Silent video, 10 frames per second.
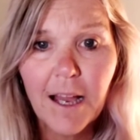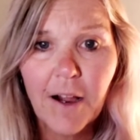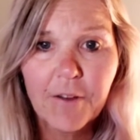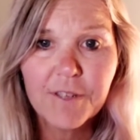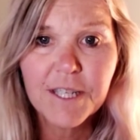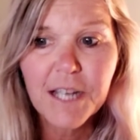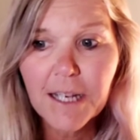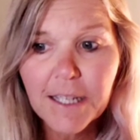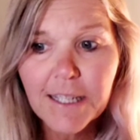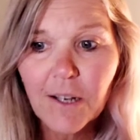I've
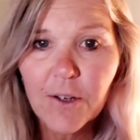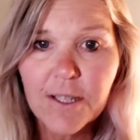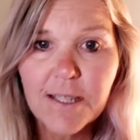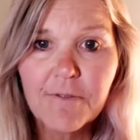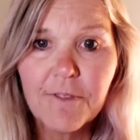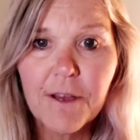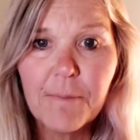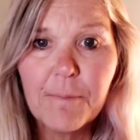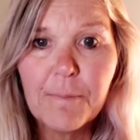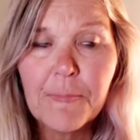studied lots of
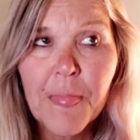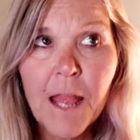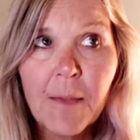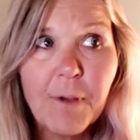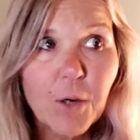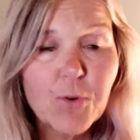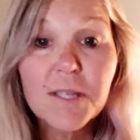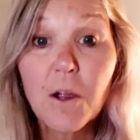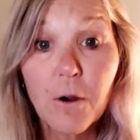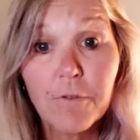them, but also I've